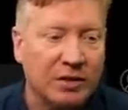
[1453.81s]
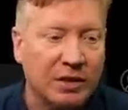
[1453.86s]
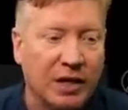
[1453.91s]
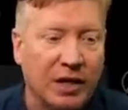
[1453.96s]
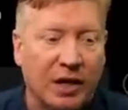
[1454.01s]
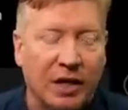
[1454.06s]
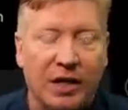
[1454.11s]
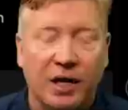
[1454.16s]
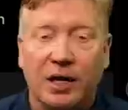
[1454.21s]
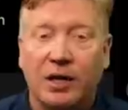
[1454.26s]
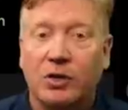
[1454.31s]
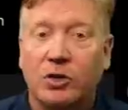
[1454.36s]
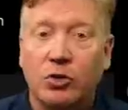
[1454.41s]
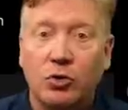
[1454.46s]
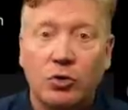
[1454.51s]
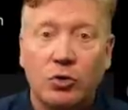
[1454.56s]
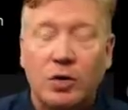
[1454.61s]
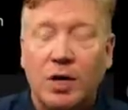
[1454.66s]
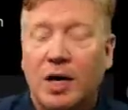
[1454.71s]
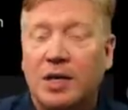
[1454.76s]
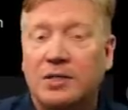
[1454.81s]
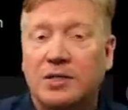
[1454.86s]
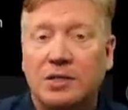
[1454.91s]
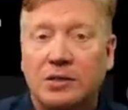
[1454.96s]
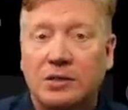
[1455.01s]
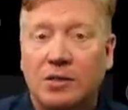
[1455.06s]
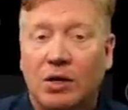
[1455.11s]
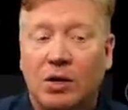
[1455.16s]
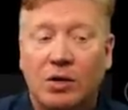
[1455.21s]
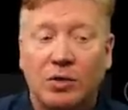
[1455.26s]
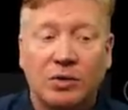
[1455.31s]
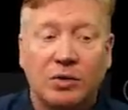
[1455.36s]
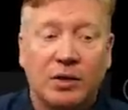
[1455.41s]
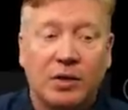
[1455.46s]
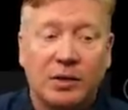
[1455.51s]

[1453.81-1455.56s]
a new constant called